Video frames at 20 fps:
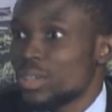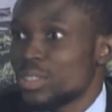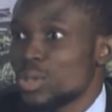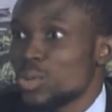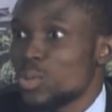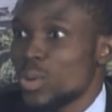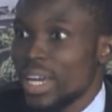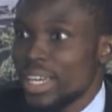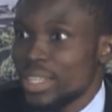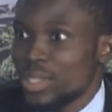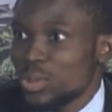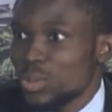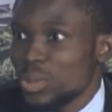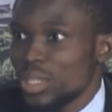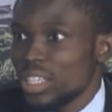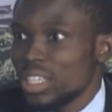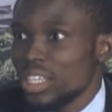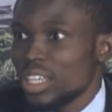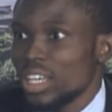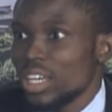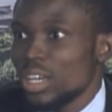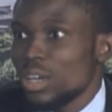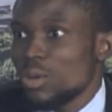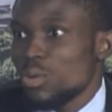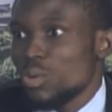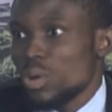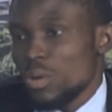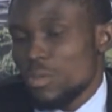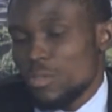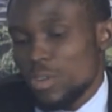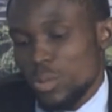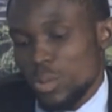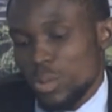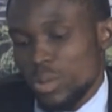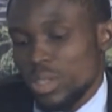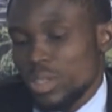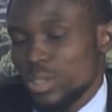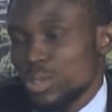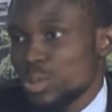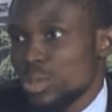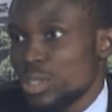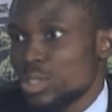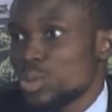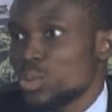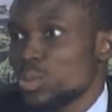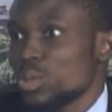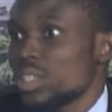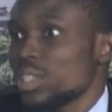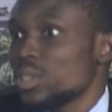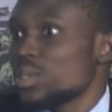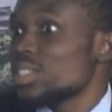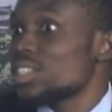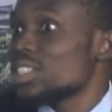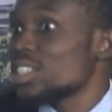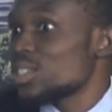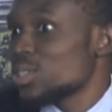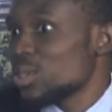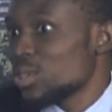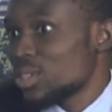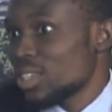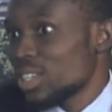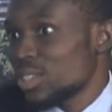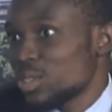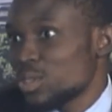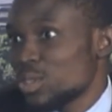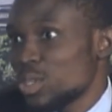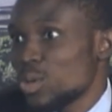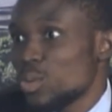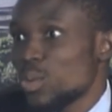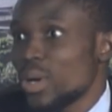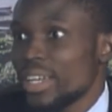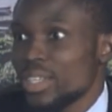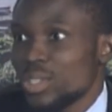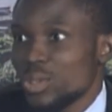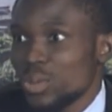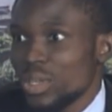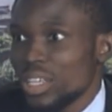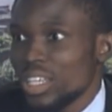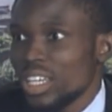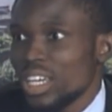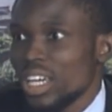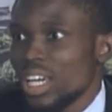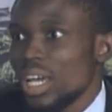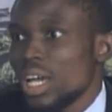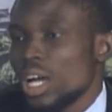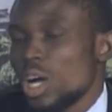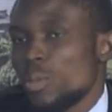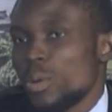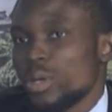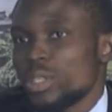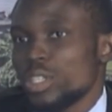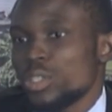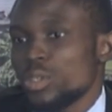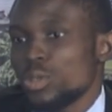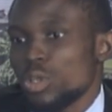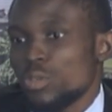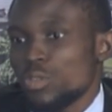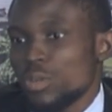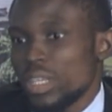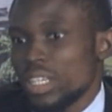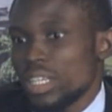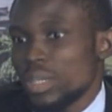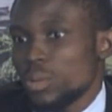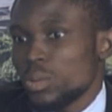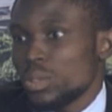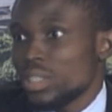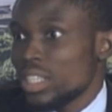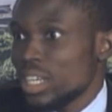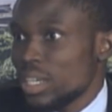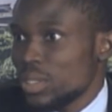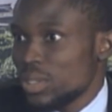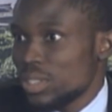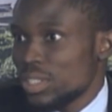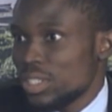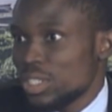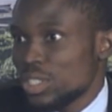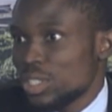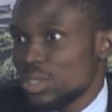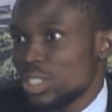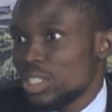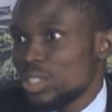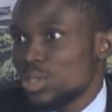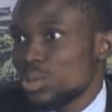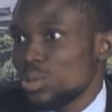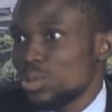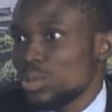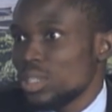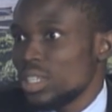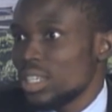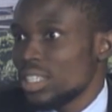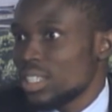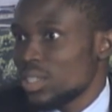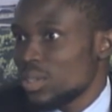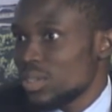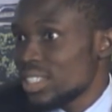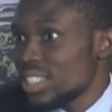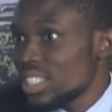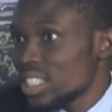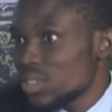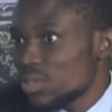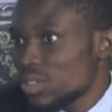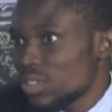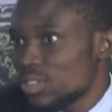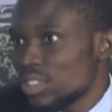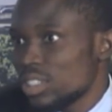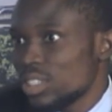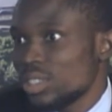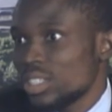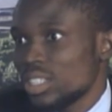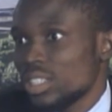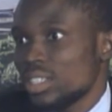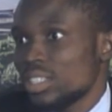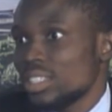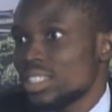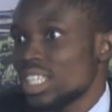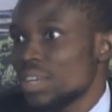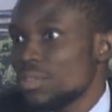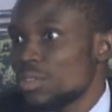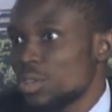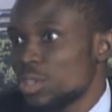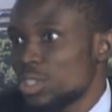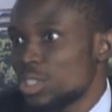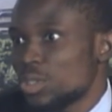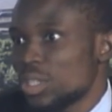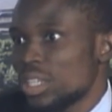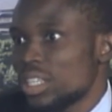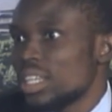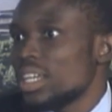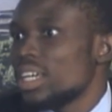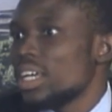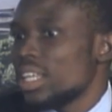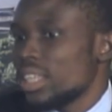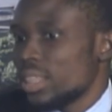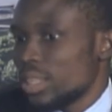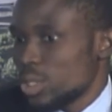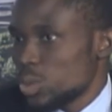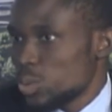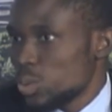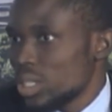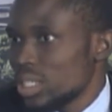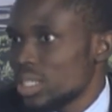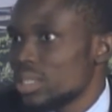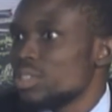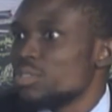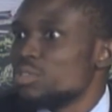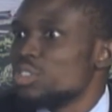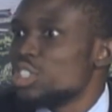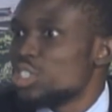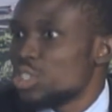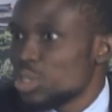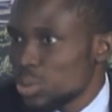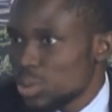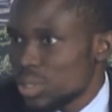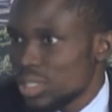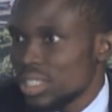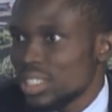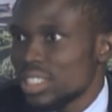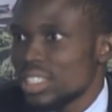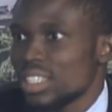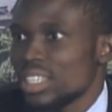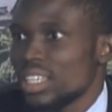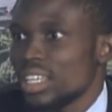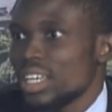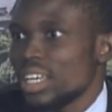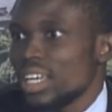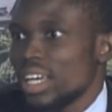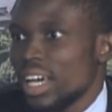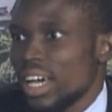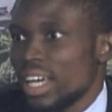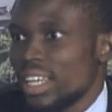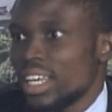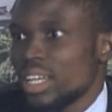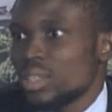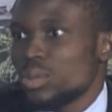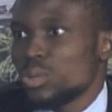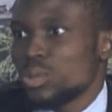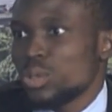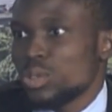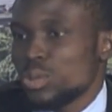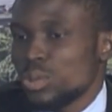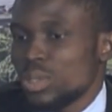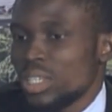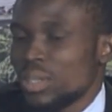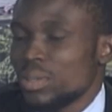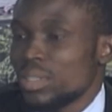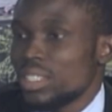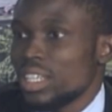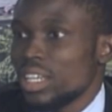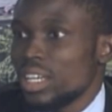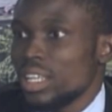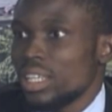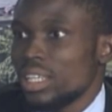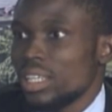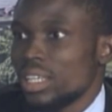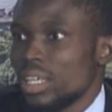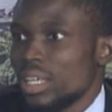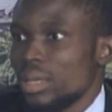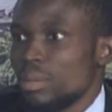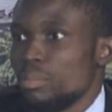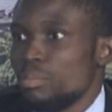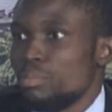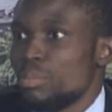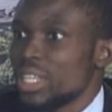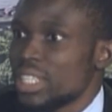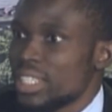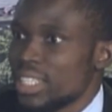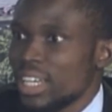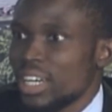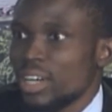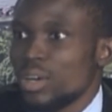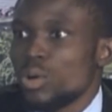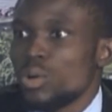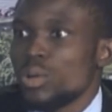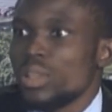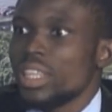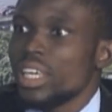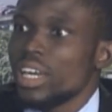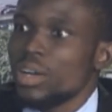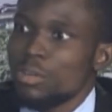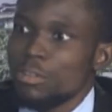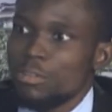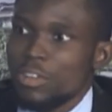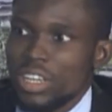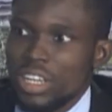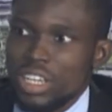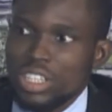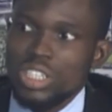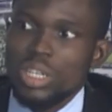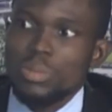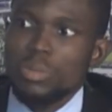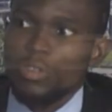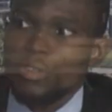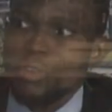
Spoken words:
that was a wide swing. Right. When we went from 1,200 to 1,600, that was also a wide swing. But by the time you're going from like 1,600 to 1,650, 1,700, the swing reduces. And that would also now tell better on their own financial